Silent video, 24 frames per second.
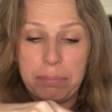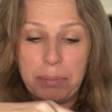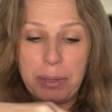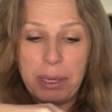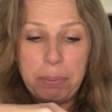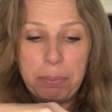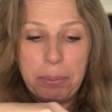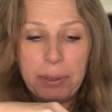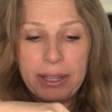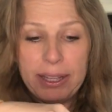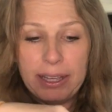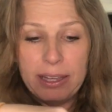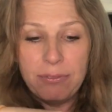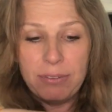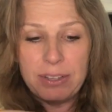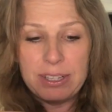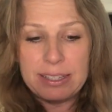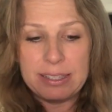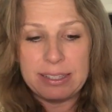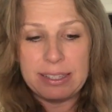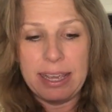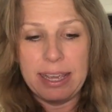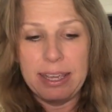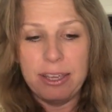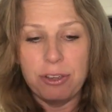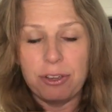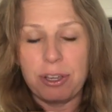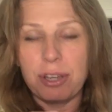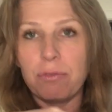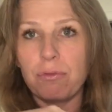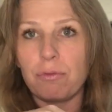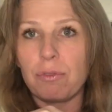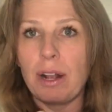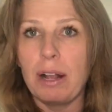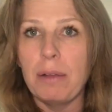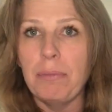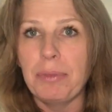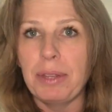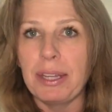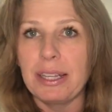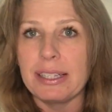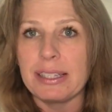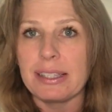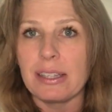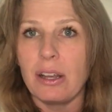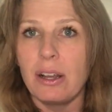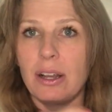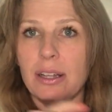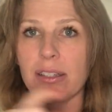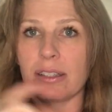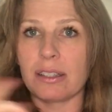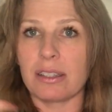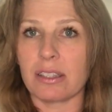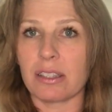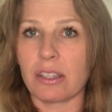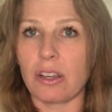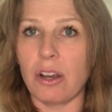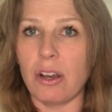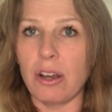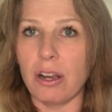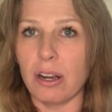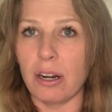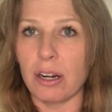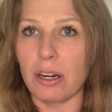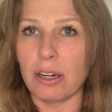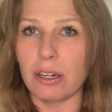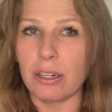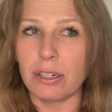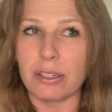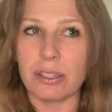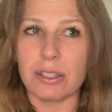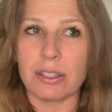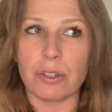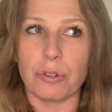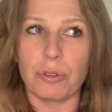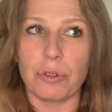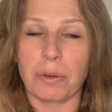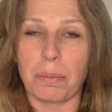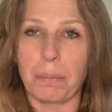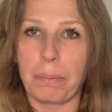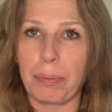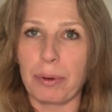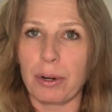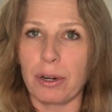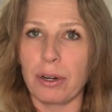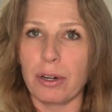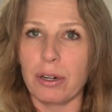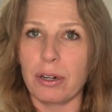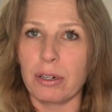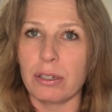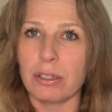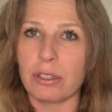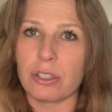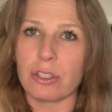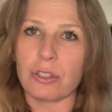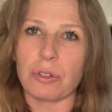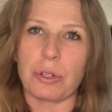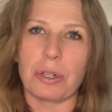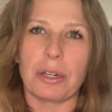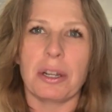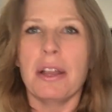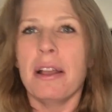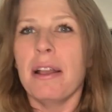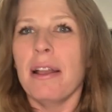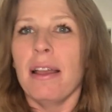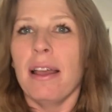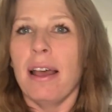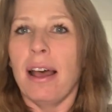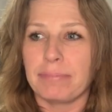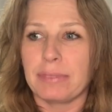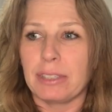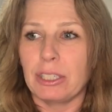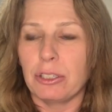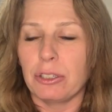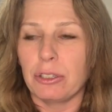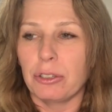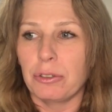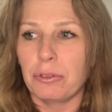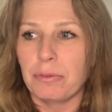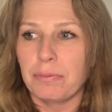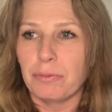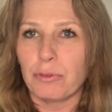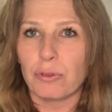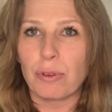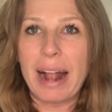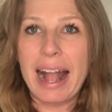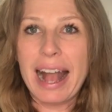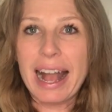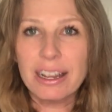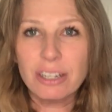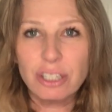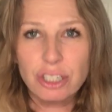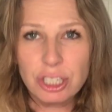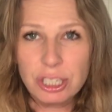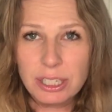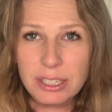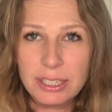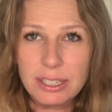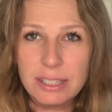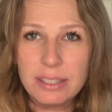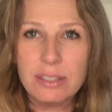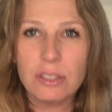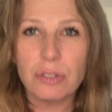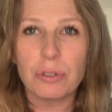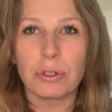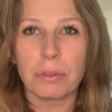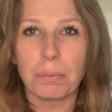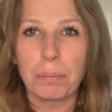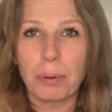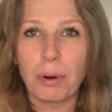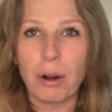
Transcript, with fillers: People even say you can rub this on scars or burns or, you know, rashes or